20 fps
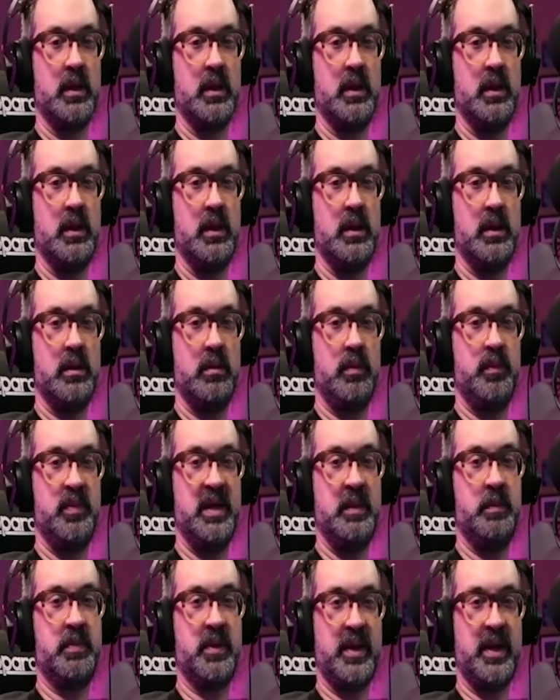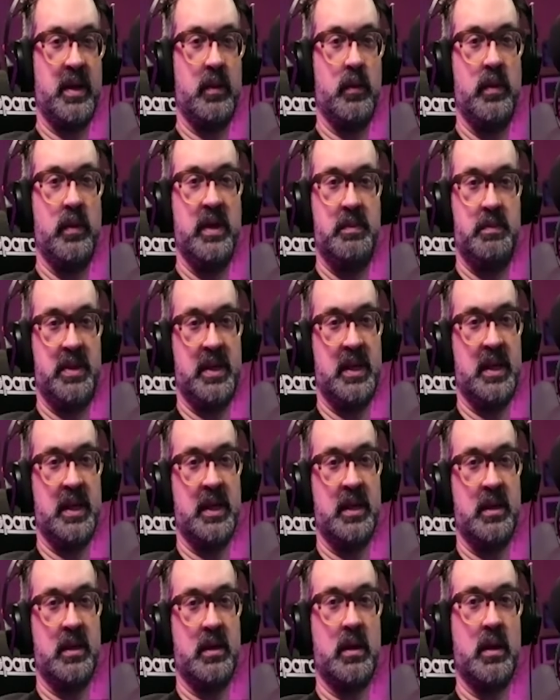the people that we
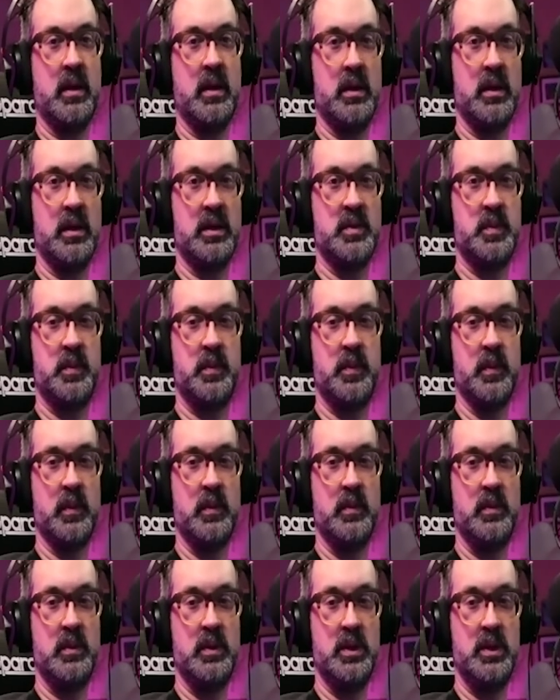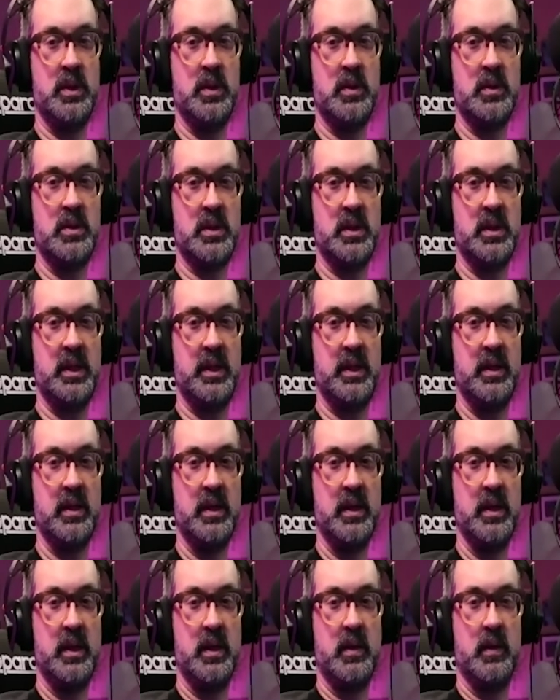pick are is usually
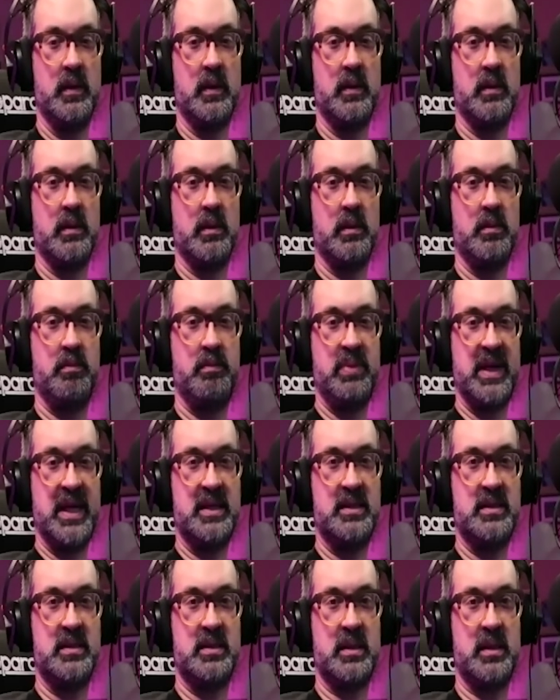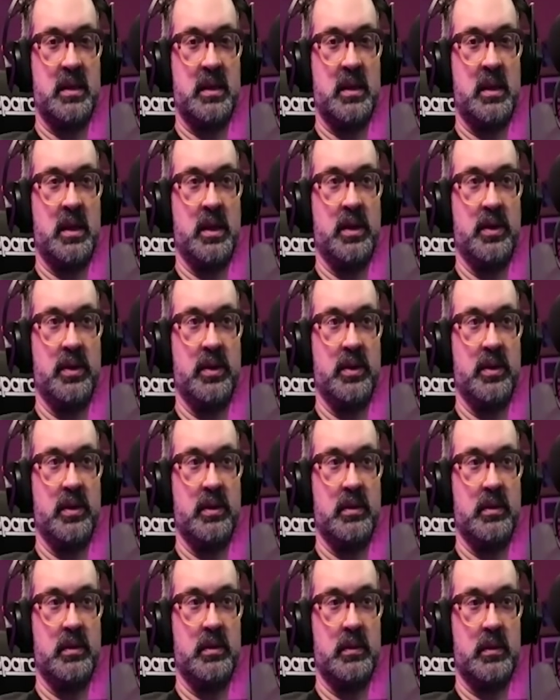based on,
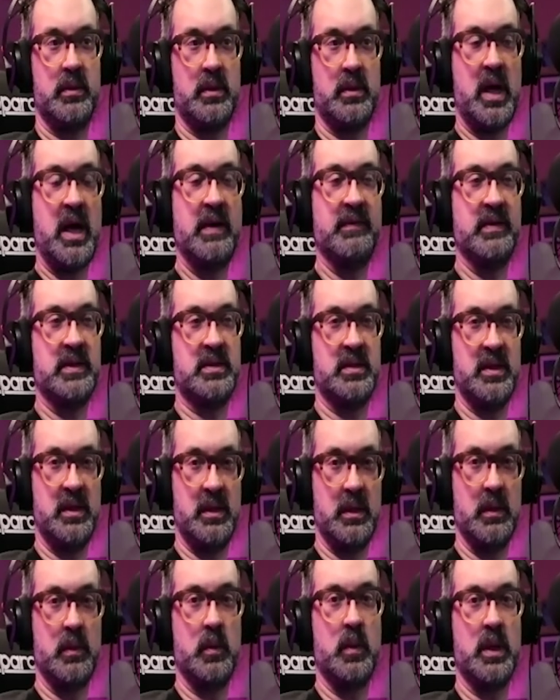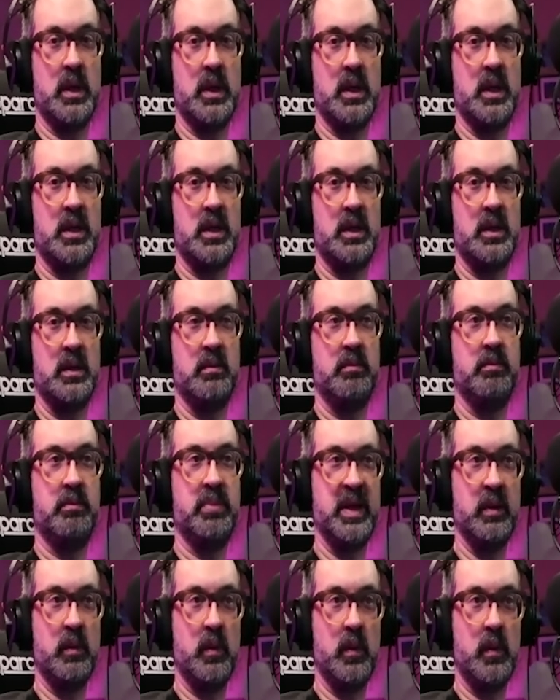obviously, their work,
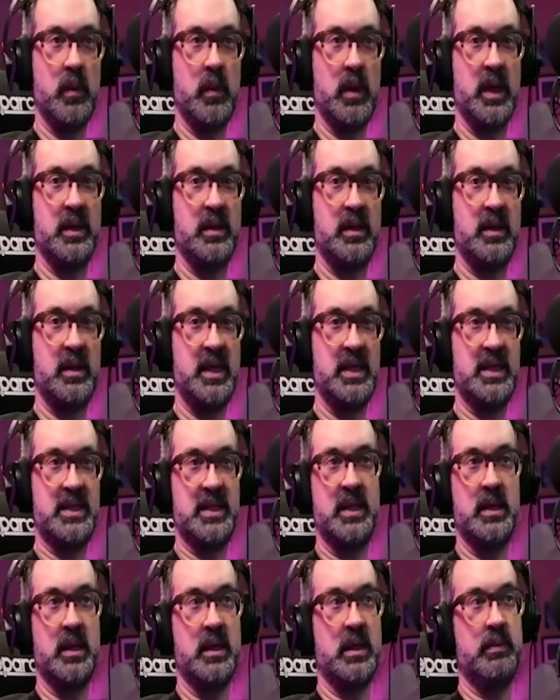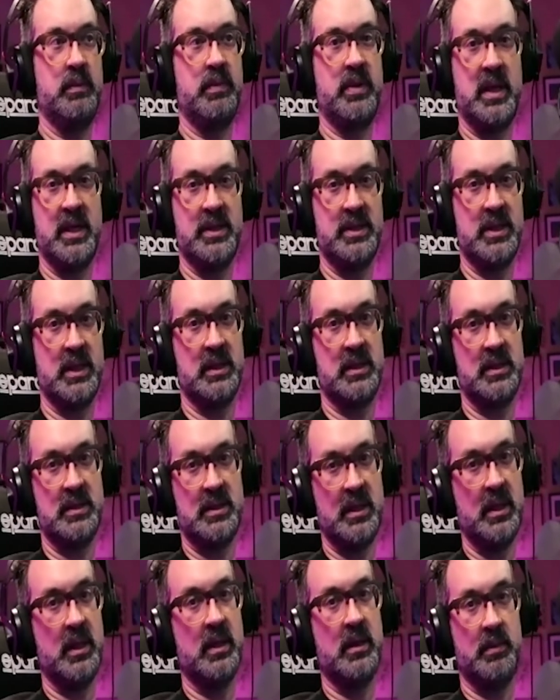but what they did on the project is
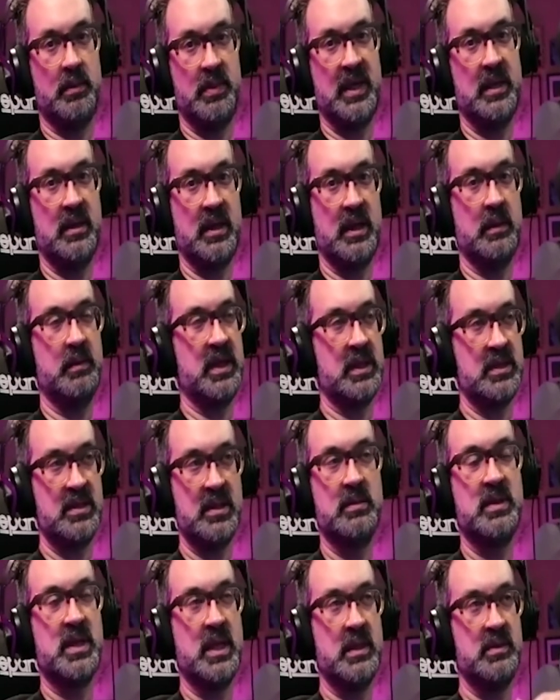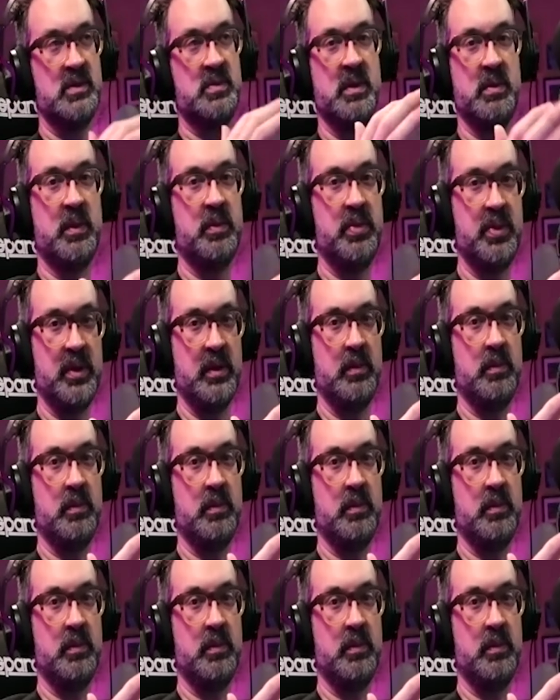another big thing, because sometimes people put